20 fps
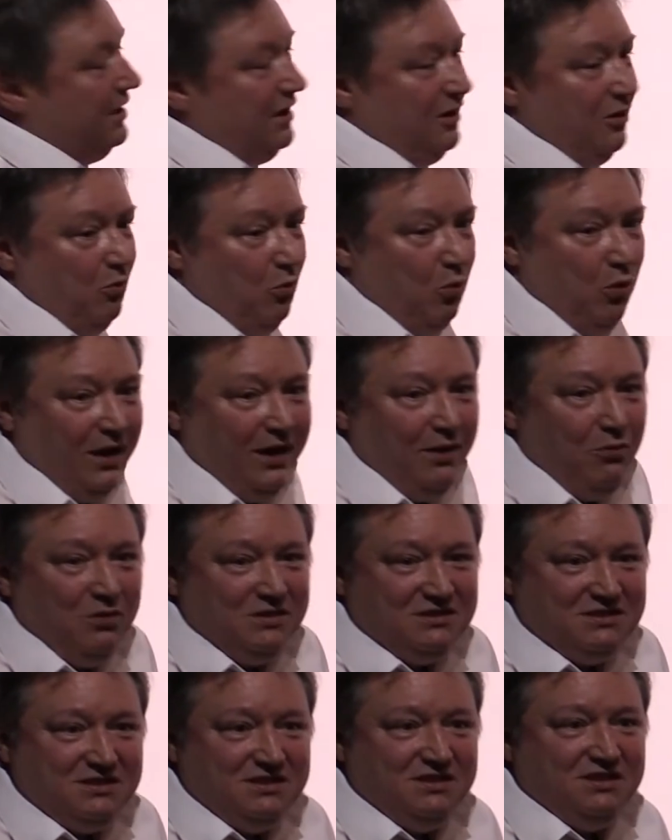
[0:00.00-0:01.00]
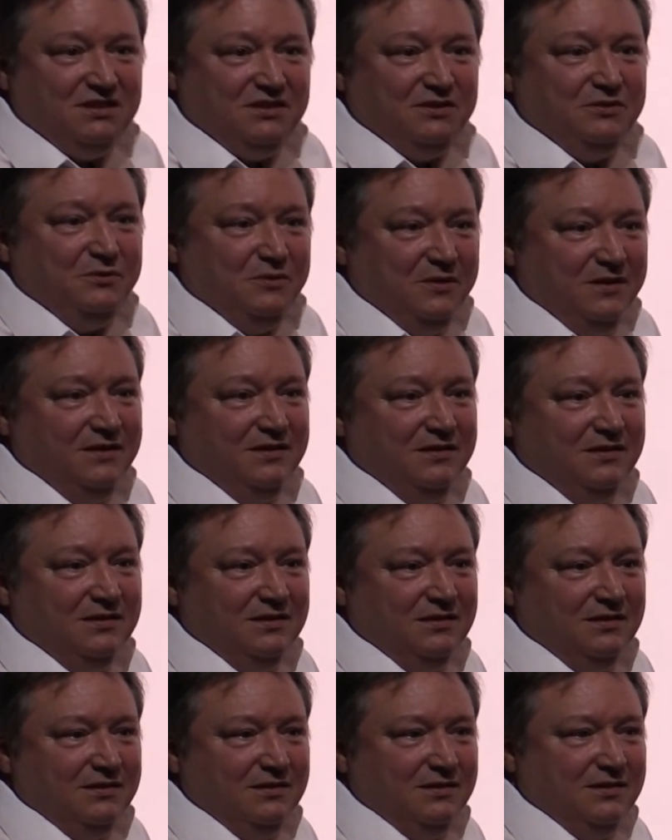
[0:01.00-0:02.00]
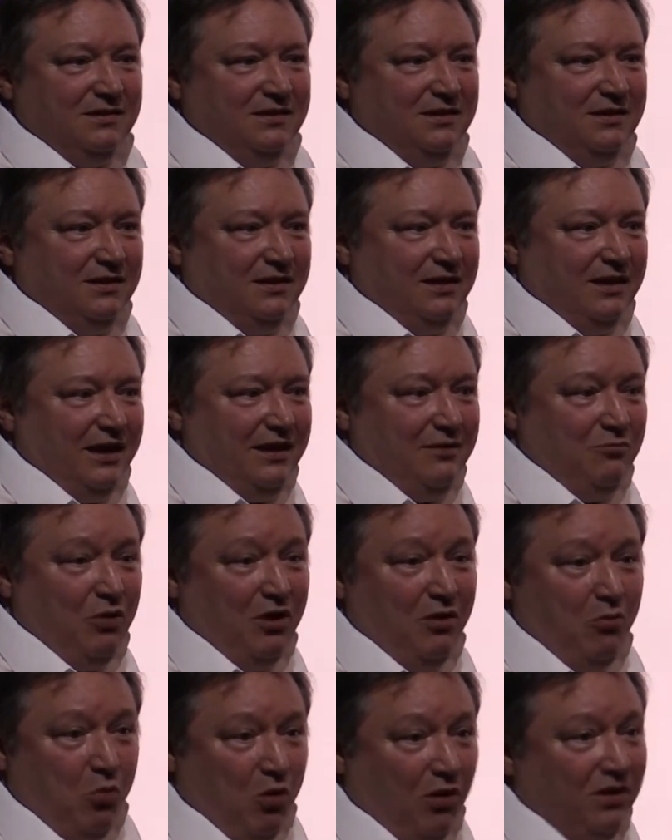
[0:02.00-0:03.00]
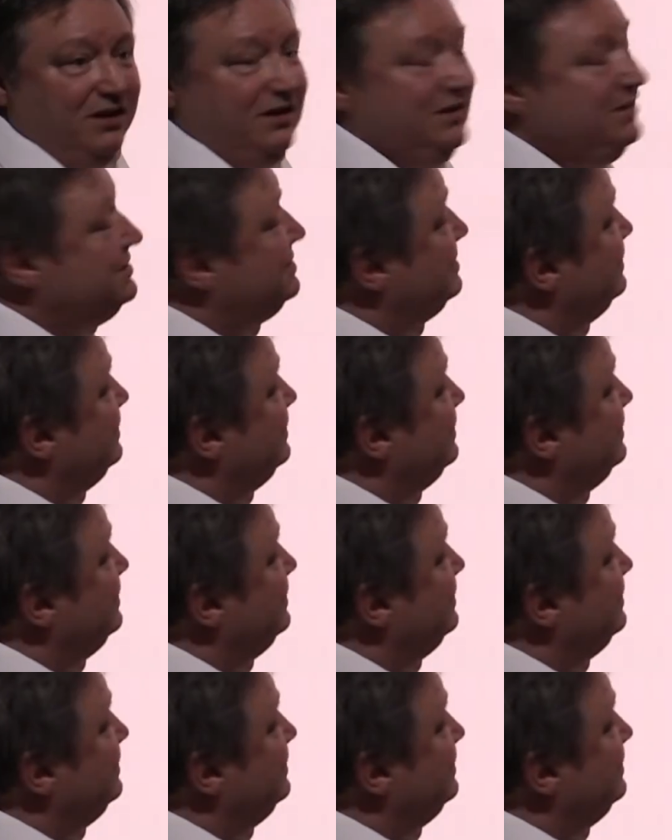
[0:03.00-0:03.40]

what I want to do and what I want you to